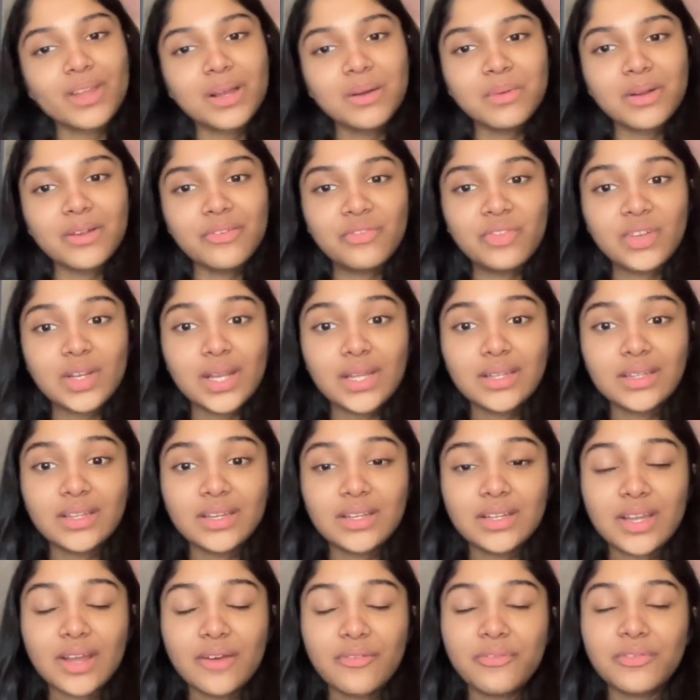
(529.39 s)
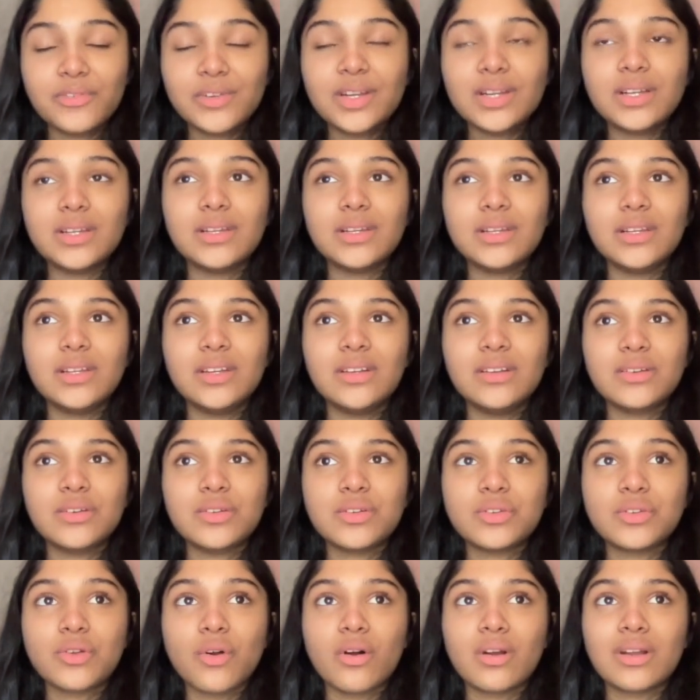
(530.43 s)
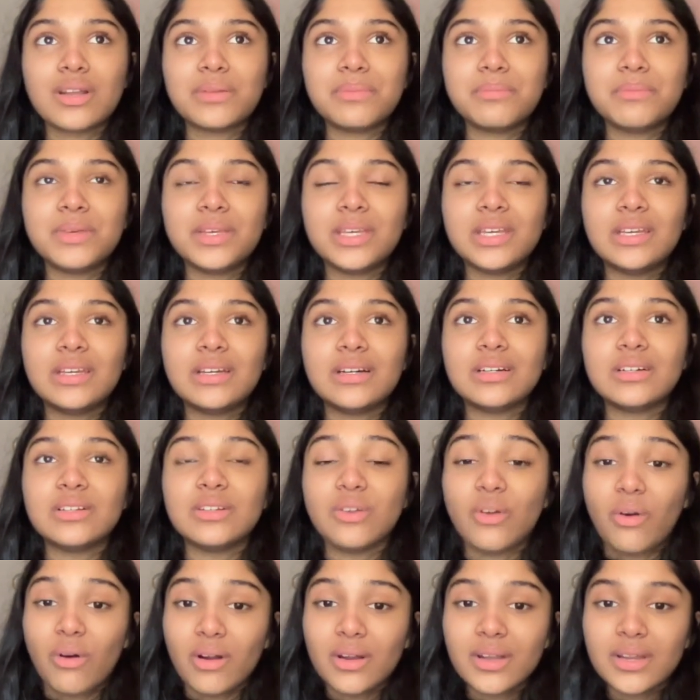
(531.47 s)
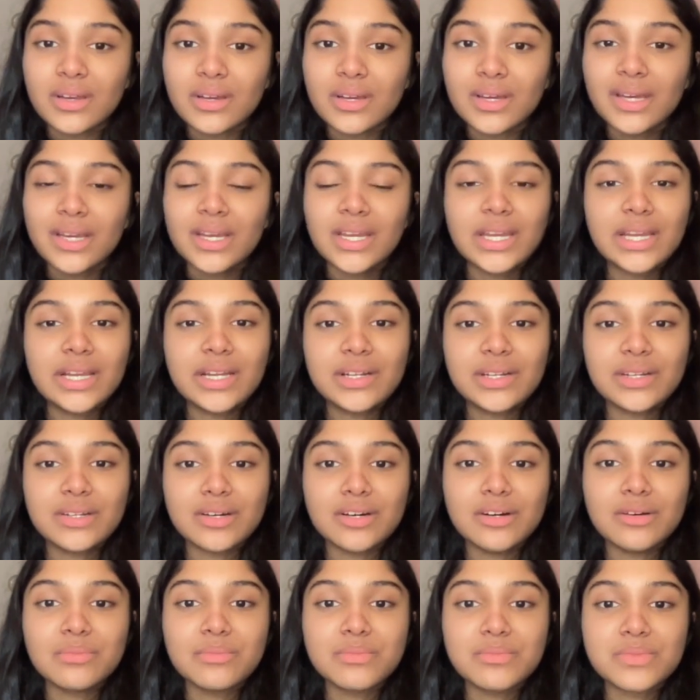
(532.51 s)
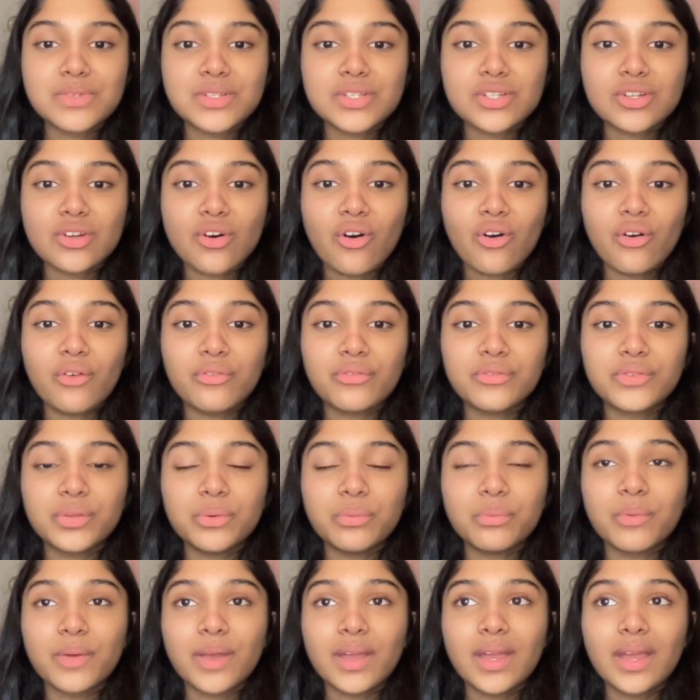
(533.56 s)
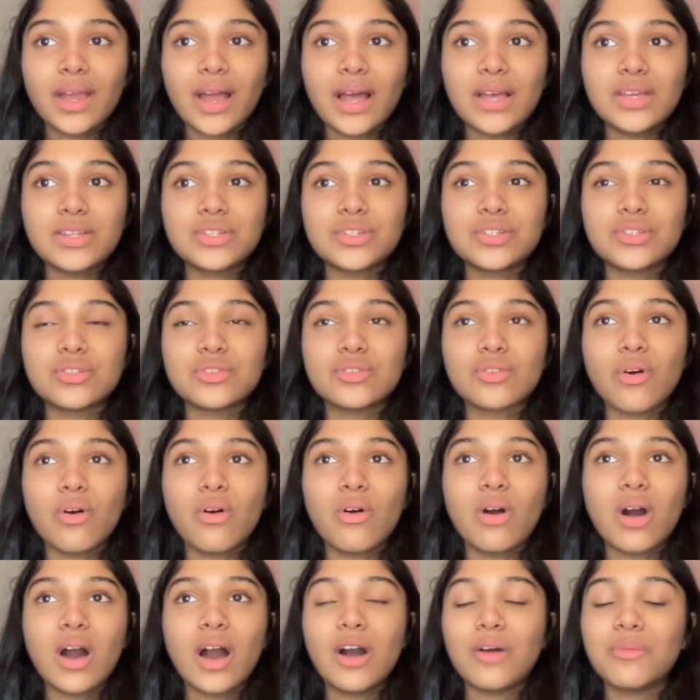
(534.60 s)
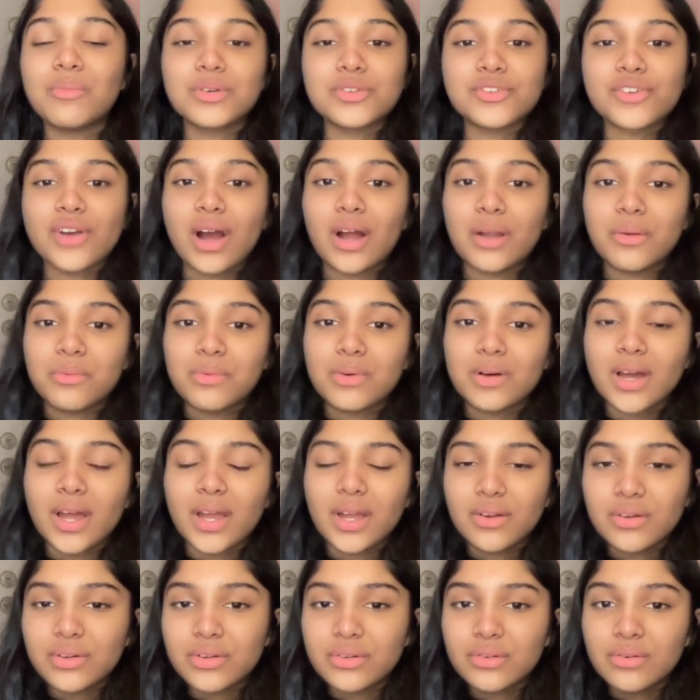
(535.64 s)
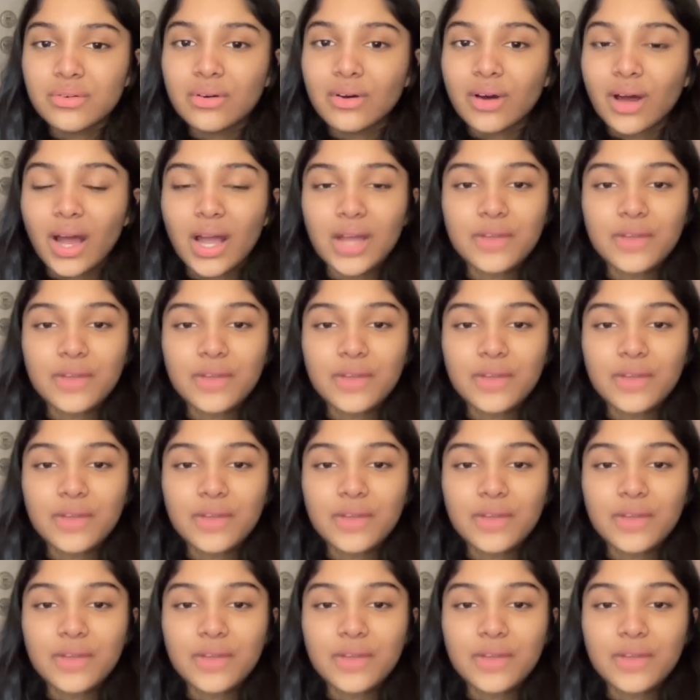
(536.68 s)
But I feel like they definitely taught me a lot in terms of the way I saw how much hard work I could do.